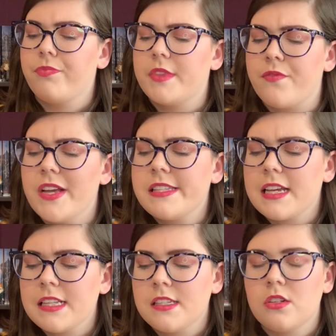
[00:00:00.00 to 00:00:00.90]
Defense
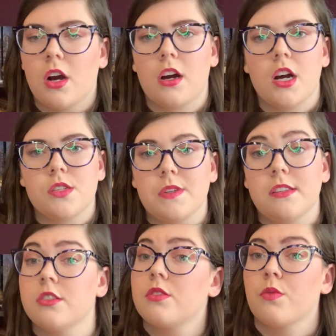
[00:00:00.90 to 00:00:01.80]
Against the Dark Arts, which
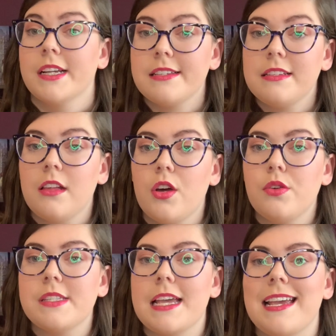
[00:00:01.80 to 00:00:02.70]
is
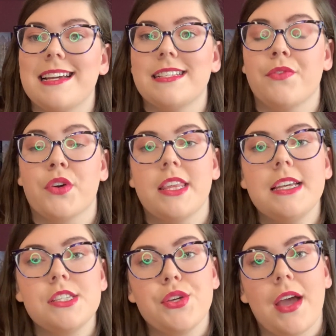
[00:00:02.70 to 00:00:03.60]
Grindylows. And for
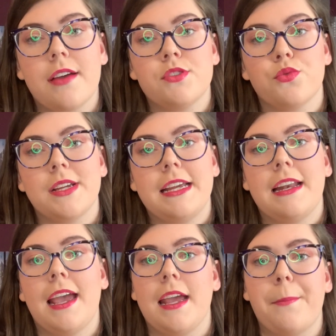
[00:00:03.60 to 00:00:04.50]
this, you have to
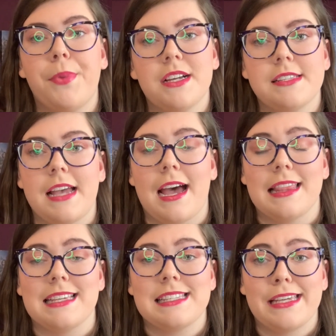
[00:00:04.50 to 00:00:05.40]
read a book set
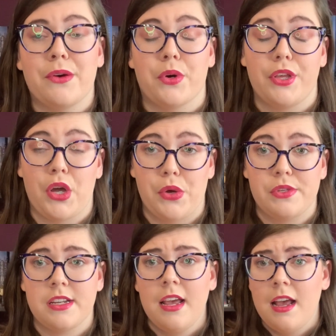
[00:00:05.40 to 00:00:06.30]
at the sea or the
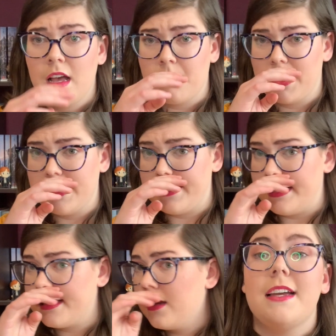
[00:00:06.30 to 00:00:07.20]
coast. I'm gonna
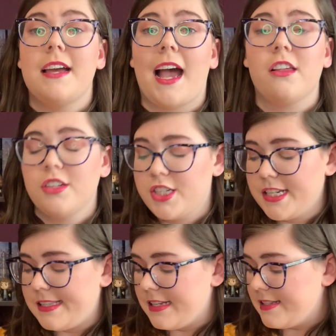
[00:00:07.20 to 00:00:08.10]
sneeze.
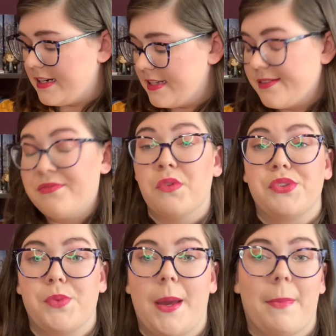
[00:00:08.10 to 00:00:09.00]
Allergy season is in full
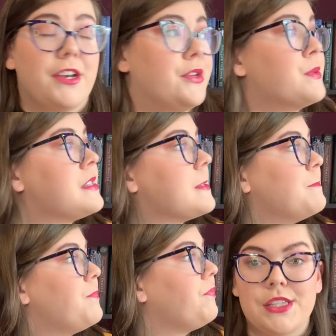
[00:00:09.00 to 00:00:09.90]
swing, my dudes.
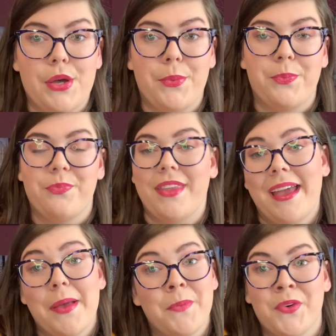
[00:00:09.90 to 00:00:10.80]
So
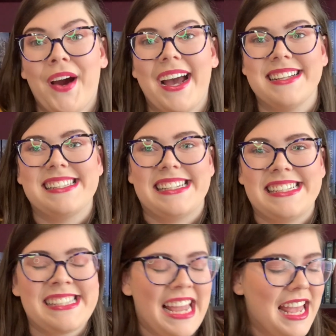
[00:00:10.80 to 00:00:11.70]
before I had to
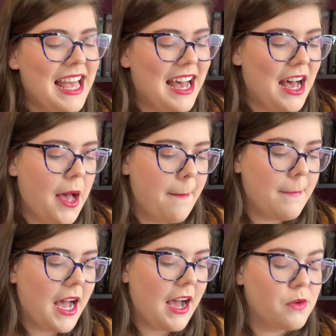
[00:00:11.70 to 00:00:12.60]
sneeze,
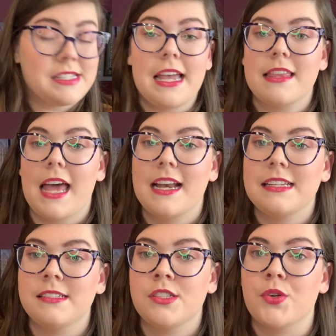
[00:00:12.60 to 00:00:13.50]
I was saying that I
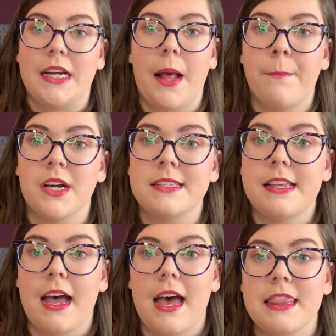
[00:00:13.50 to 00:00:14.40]
needed to read a book
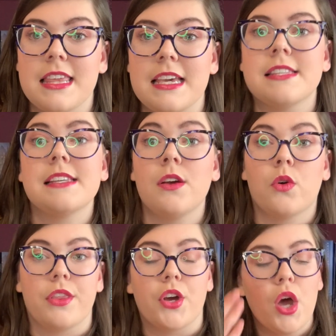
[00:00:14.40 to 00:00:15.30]
set at the sea
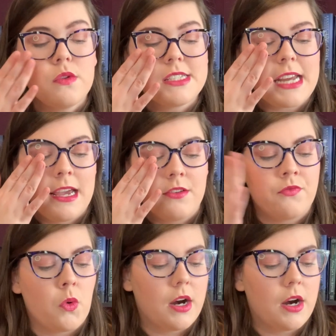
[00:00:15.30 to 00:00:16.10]
or the coast, and